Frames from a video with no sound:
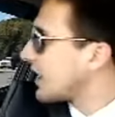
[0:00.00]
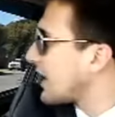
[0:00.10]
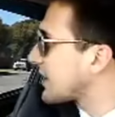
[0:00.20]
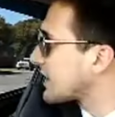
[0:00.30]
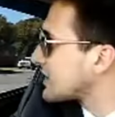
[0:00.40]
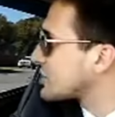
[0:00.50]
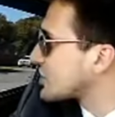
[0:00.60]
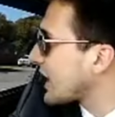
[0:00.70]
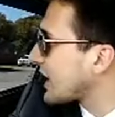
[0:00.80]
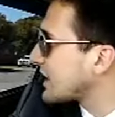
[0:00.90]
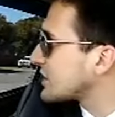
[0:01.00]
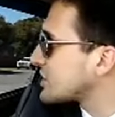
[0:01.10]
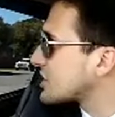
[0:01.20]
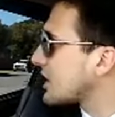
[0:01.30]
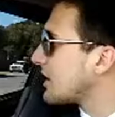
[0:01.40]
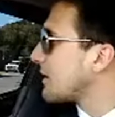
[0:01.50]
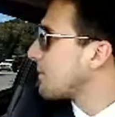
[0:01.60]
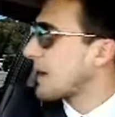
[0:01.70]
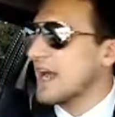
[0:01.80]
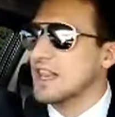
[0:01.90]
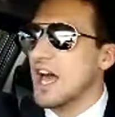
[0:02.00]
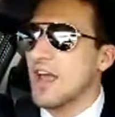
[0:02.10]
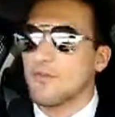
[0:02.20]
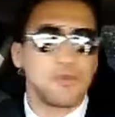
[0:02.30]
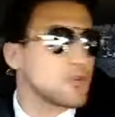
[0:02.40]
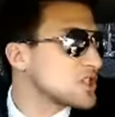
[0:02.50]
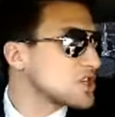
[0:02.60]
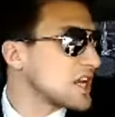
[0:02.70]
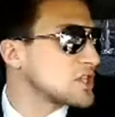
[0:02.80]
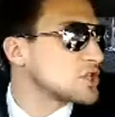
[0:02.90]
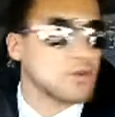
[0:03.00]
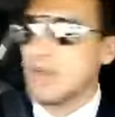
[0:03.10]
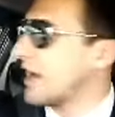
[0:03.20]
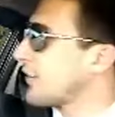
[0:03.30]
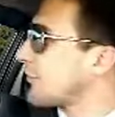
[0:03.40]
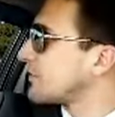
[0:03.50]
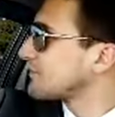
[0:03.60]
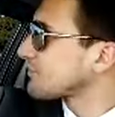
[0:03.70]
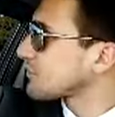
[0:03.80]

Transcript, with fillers: I can change my life. You can change your life.